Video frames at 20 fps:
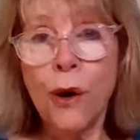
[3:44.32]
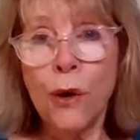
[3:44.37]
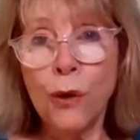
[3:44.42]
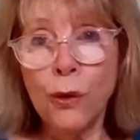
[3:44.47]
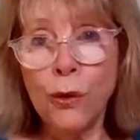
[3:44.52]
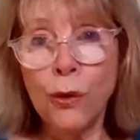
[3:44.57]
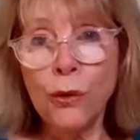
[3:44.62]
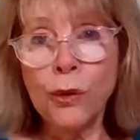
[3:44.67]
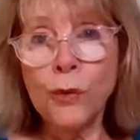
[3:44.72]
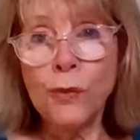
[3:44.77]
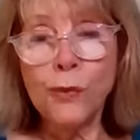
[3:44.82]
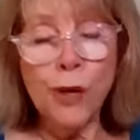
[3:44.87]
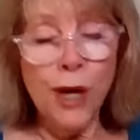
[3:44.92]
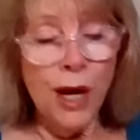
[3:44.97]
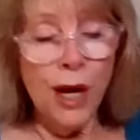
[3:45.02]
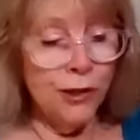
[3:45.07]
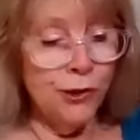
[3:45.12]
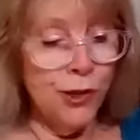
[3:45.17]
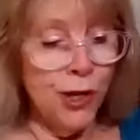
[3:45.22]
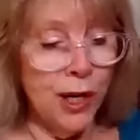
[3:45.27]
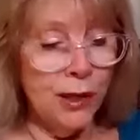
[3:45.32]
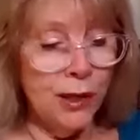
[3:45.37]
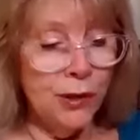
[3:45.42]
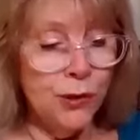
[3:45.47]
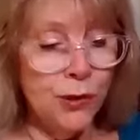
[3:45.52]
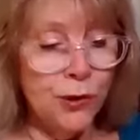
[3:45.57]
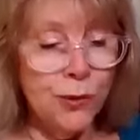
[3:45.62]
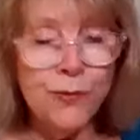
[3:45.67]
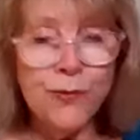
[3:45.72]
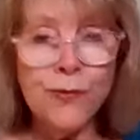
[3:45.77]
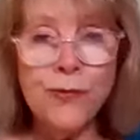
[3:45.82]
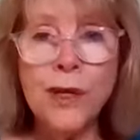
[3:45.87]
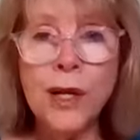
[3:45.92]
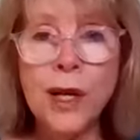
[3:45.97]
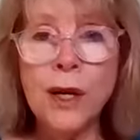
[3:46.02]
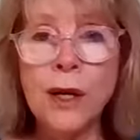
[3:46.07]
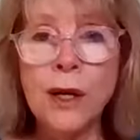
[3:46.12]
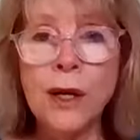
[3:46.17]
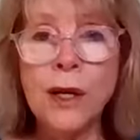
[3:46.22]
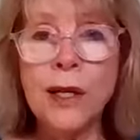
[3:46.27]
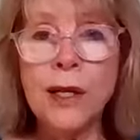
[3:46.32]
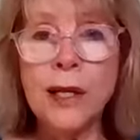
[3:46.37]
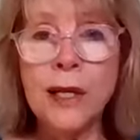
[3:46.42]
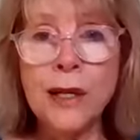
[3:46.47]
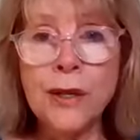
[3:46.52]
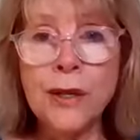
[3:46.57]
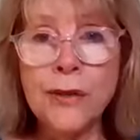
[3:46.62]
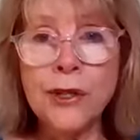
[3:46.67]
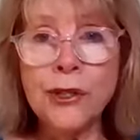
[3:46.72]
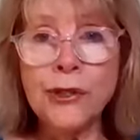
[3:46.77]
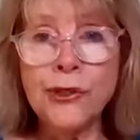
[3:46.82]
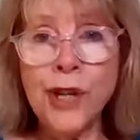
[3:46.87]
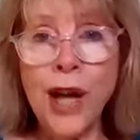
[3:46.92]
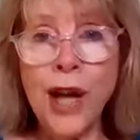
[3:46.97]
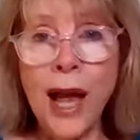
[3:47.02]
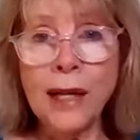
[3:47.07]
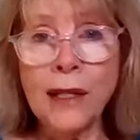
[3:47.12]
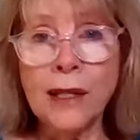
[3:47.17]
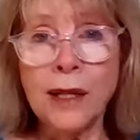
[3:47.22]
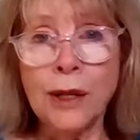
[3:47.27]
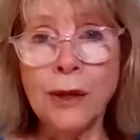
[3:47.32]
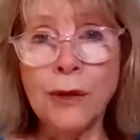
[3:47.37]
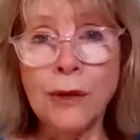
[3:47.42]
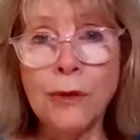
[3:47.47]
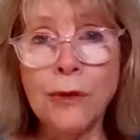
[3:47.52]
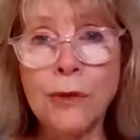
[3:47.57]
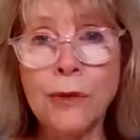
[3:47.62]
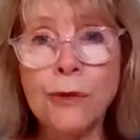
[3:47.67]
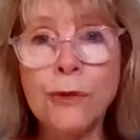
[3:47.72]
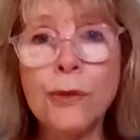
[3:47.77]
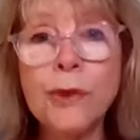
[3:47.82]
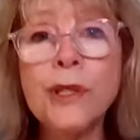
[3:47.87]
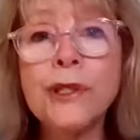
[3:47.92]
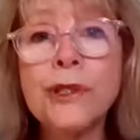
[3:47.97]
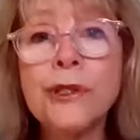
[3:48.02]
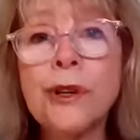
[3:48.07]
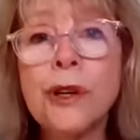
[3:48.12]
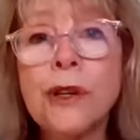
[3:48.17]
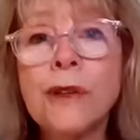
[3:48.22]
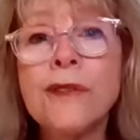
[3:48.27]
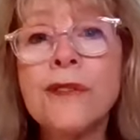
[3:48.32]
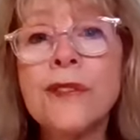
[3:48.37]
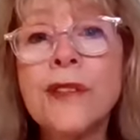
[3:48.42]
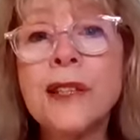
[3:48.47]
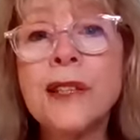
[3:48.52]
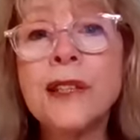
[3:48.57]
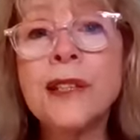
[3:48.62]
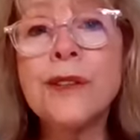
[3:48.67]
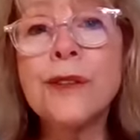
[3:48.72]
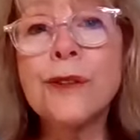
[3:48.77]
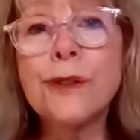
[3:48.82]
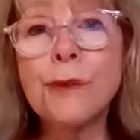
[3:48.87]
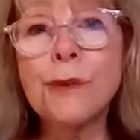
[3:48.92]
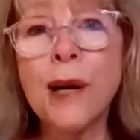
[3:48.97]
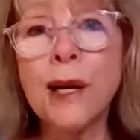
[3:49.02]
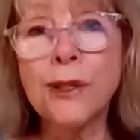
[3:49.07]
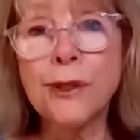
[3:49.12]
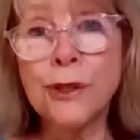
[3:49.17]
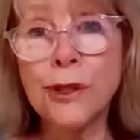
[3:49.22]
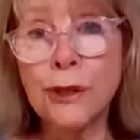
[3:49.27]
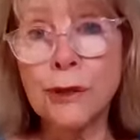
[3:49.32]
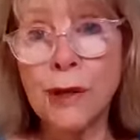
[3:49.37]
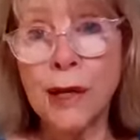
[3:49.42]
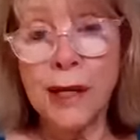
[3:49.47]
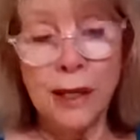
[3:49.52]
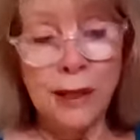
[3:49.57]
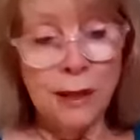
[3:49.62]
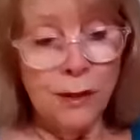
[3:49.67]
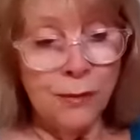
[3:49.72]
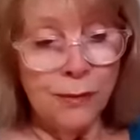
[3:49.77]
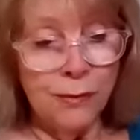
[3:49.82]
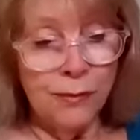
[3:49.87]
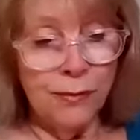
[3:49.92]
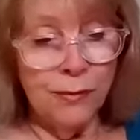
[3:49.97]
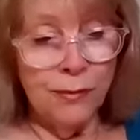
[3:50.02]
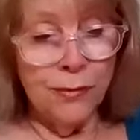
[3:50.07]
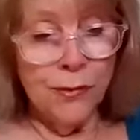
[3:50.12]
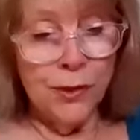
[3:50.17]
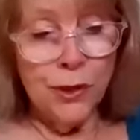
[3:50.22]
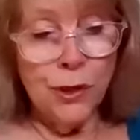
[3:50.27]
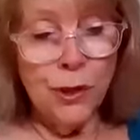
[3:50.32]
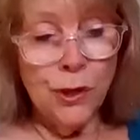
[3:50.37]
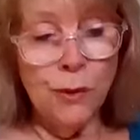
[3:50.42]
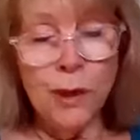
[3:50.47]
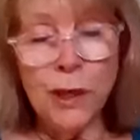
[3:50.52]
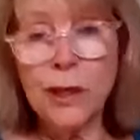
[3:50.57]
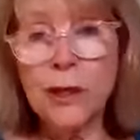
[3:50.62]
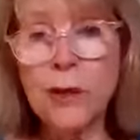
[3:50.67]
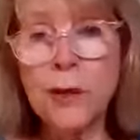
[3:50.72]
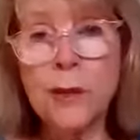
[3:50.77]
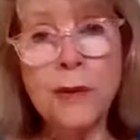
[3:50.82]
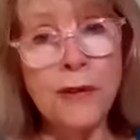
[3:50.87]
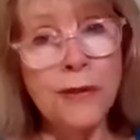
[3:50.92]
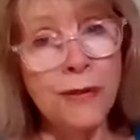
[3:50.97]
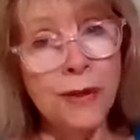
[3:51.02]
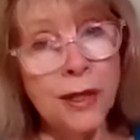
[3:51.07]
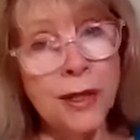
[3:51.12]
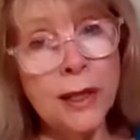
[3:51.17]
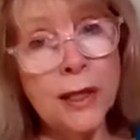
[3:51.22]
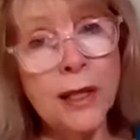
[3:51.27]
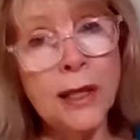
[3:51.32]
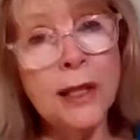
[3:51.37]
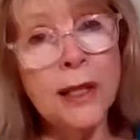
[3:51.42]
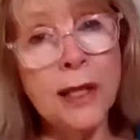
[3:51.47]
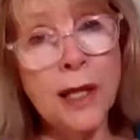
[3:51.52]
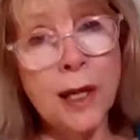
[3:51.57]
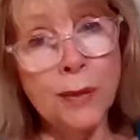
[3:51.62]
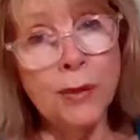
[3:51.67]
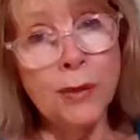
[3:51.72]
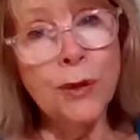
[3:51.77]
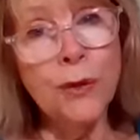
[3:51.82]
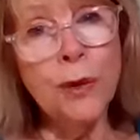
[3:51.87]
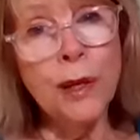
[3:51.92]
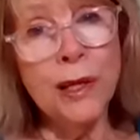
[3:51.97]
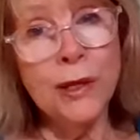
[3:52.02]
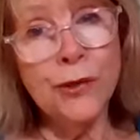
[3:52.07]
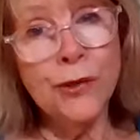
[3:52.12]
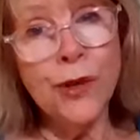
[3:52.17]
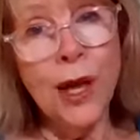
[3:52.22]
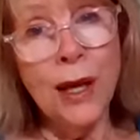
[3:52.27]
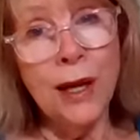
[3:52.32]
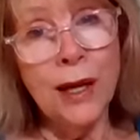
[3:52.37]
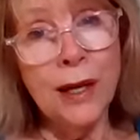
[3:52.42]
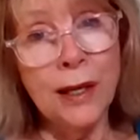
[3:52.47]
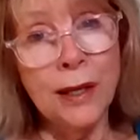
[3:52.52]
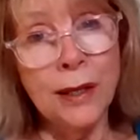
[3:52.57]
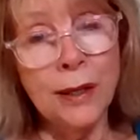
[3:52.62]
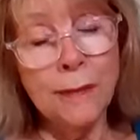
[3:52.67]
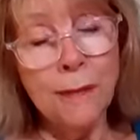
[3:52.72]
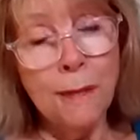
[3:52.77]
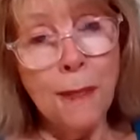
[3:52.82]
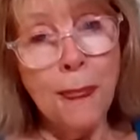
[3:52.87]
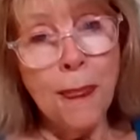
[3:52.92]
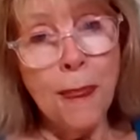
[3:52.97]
old projects. In the shadow, we start feeling the retrograde. So we're going to be feeling it a couple of weeks ahead.